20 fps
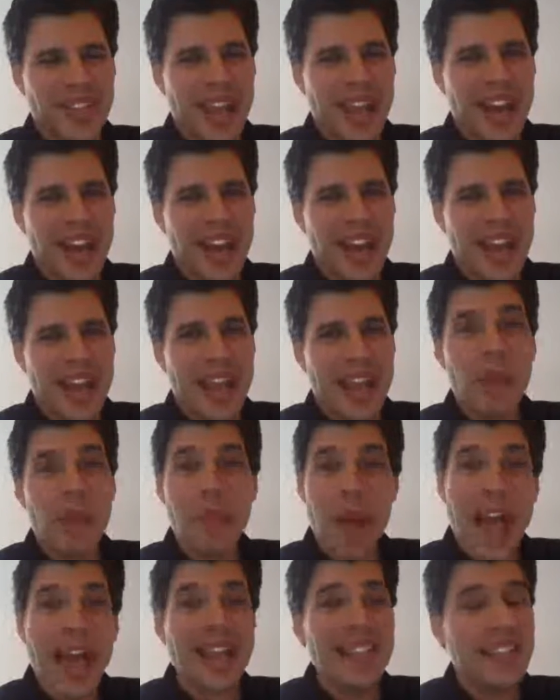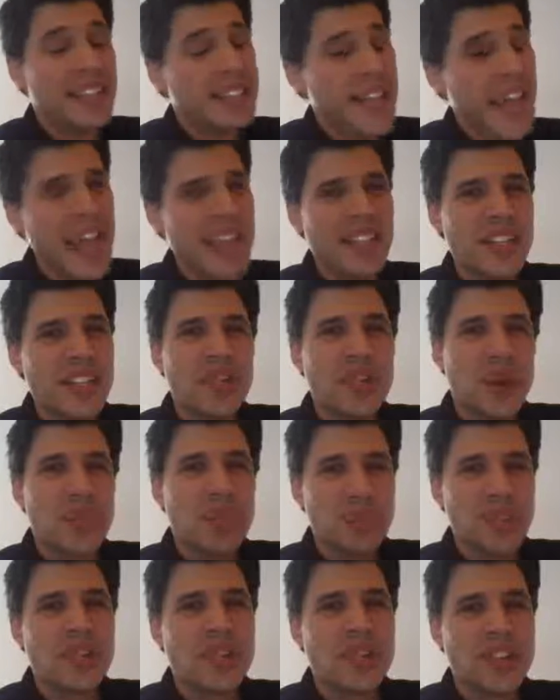Now, back in the day, this is when
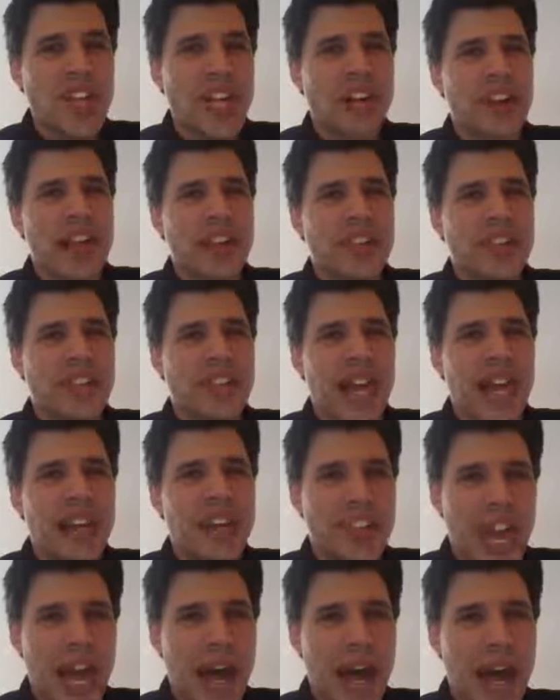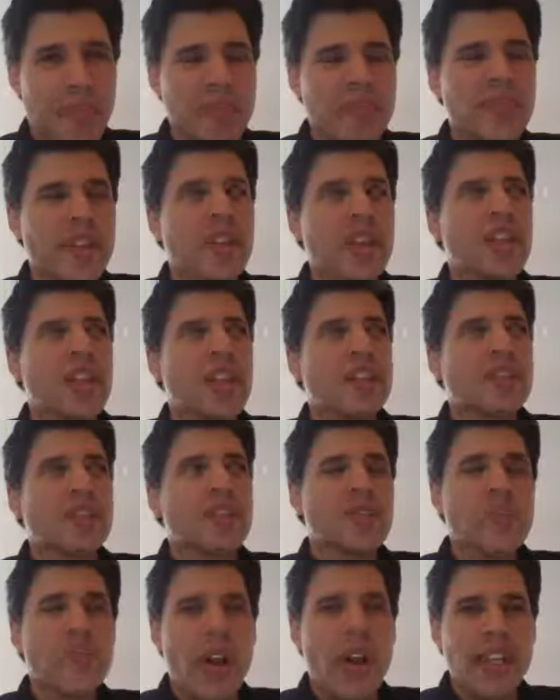Bruce Jenner actually had a job. This
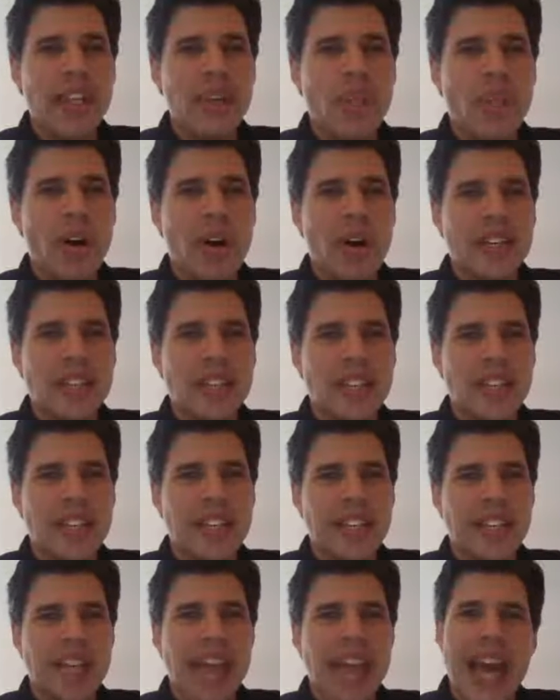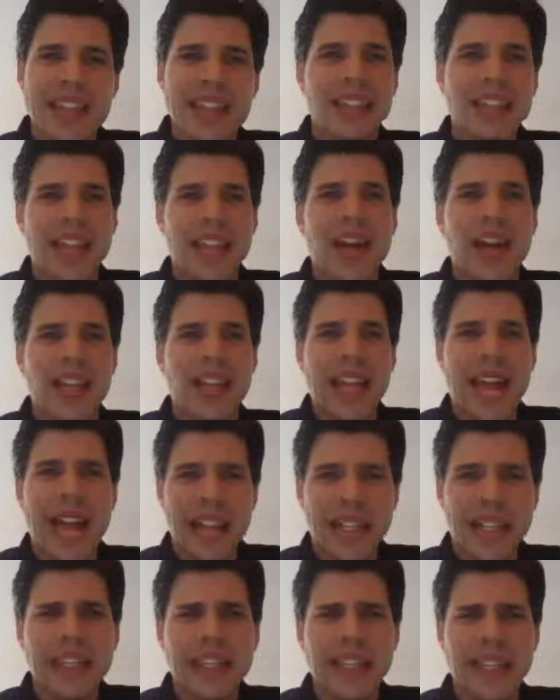is when he was a decathlon
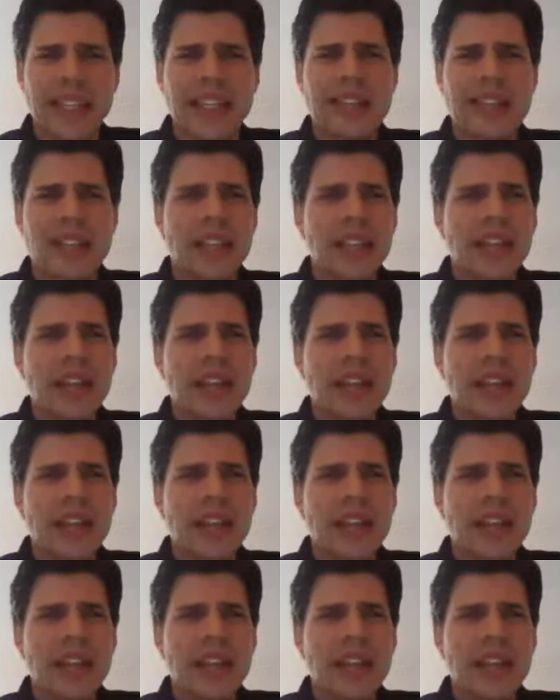athlete.